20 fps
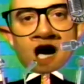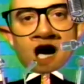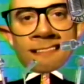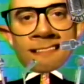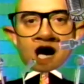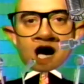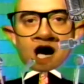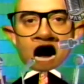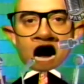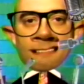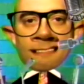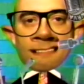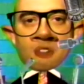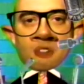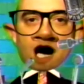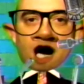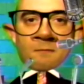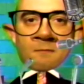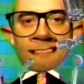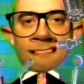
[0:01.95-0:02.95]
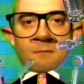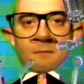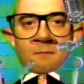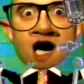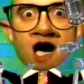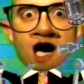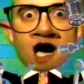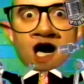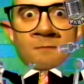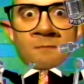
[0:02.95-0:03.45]
Nickelodeon has the
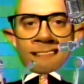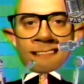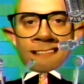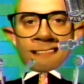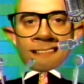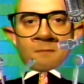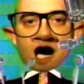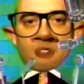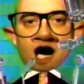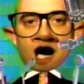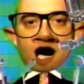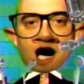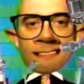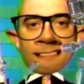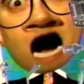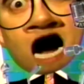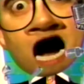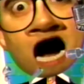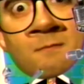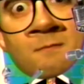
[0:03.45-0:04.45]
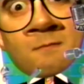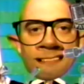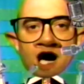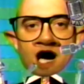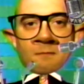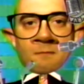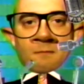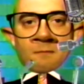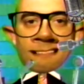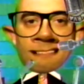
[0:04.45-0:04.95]
one thing that you want most
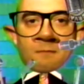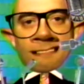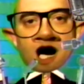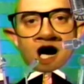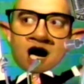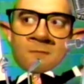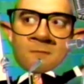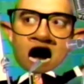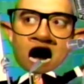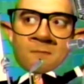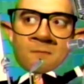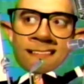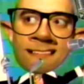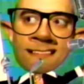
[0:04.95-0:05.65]
in a TV network.